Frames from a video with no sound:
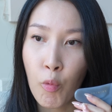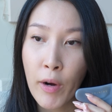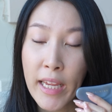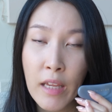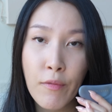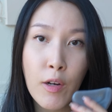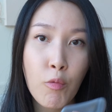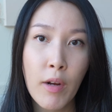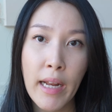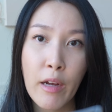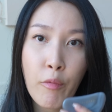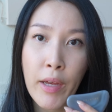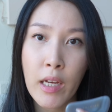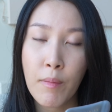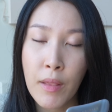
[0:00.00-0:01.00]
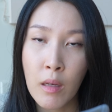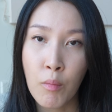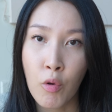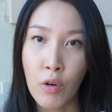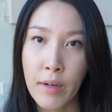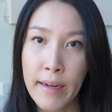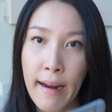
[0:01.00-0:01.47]
even when I wake up in the
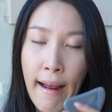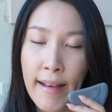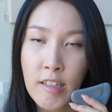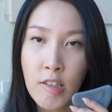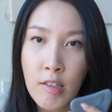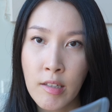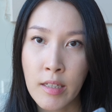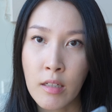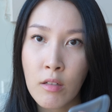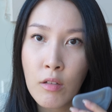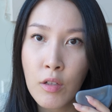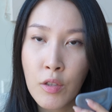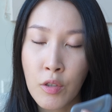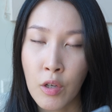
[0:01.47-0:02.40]
morning, I still